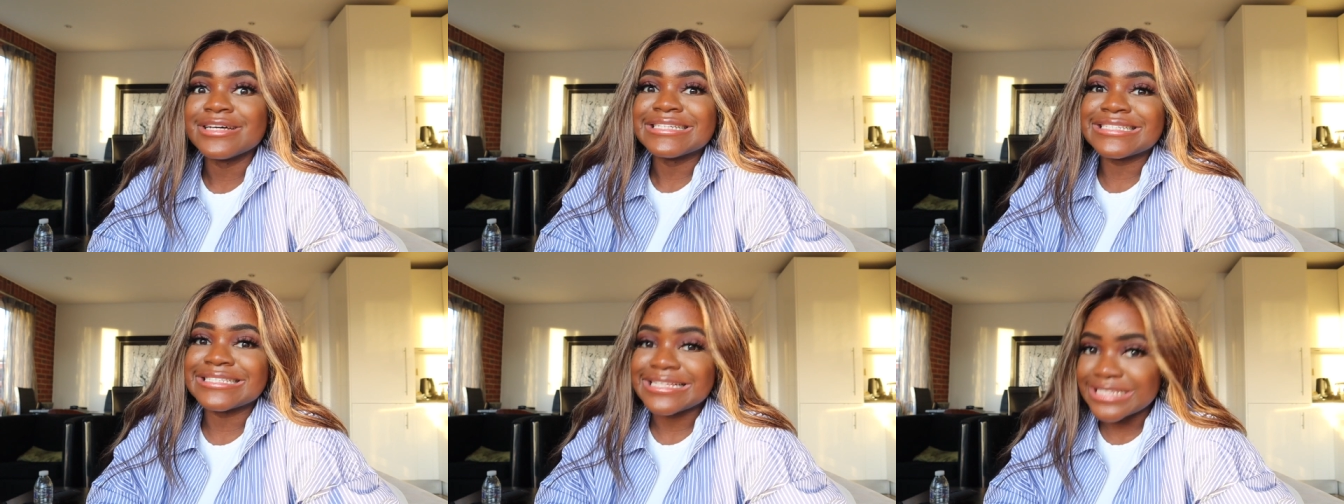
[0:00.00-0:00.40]

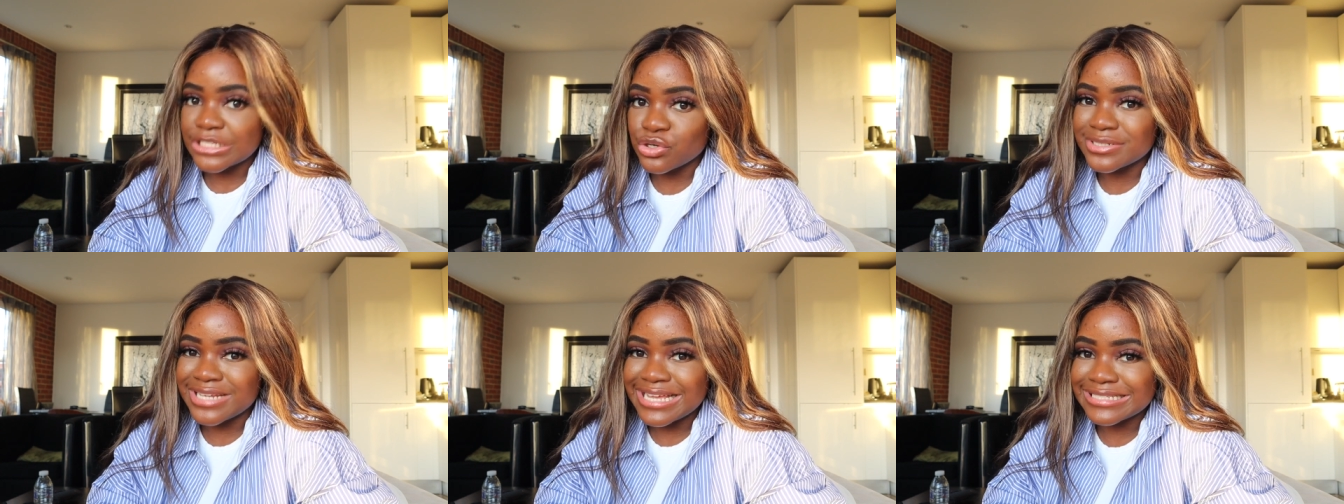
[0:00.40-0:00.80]
So that's a
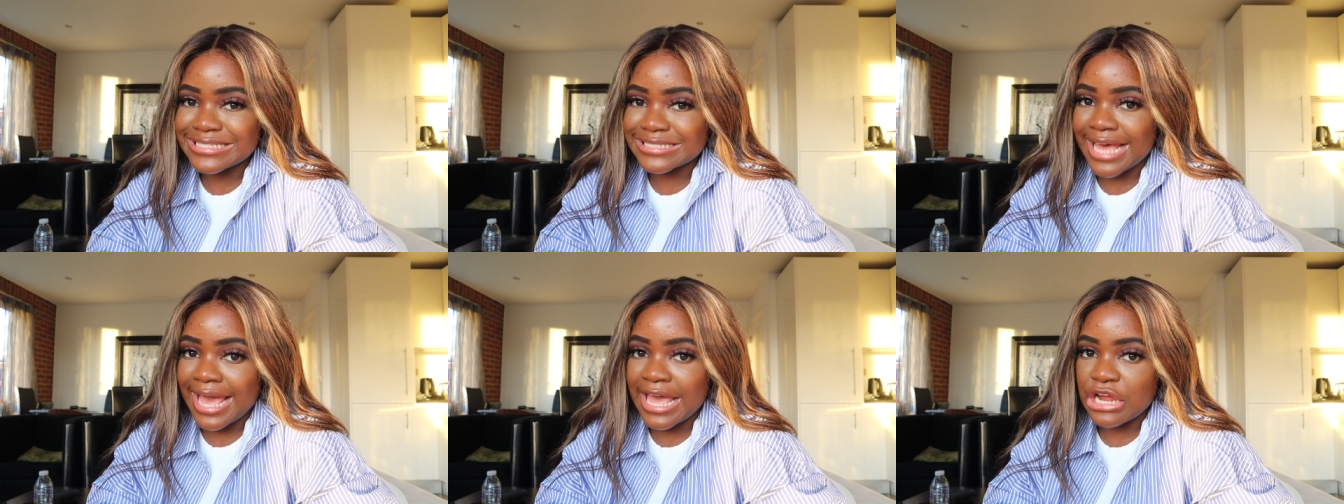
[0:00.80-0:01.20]
good
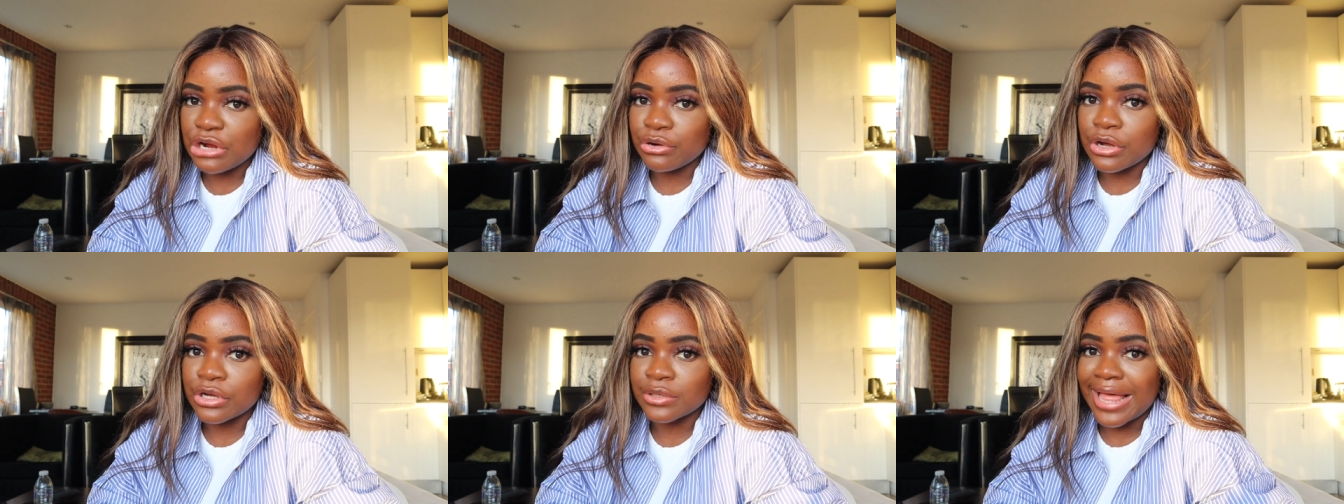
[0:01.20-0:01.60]

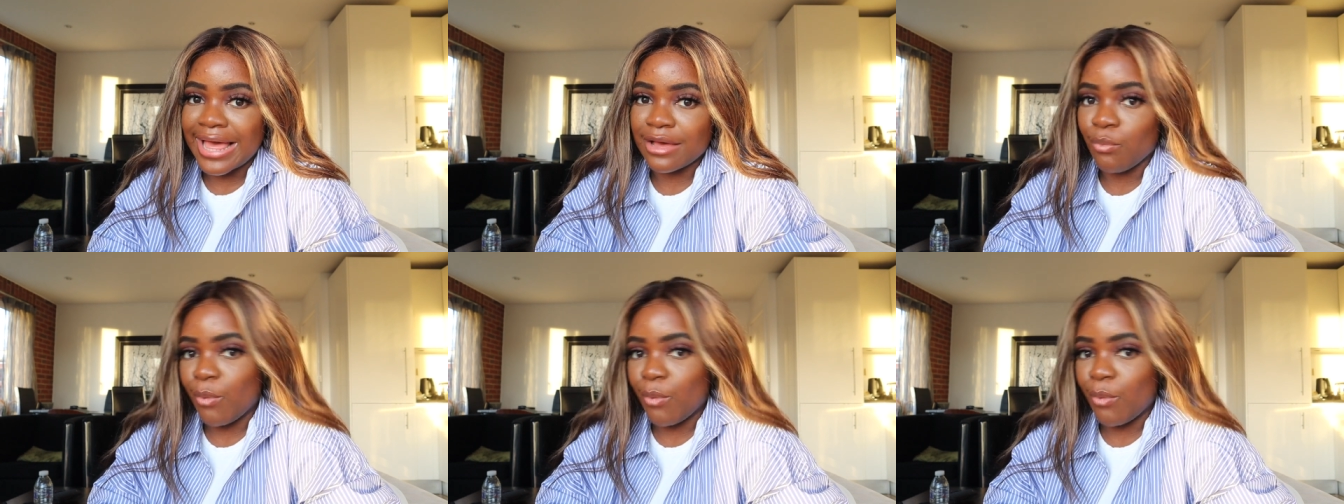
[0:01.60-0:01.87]
indicator on like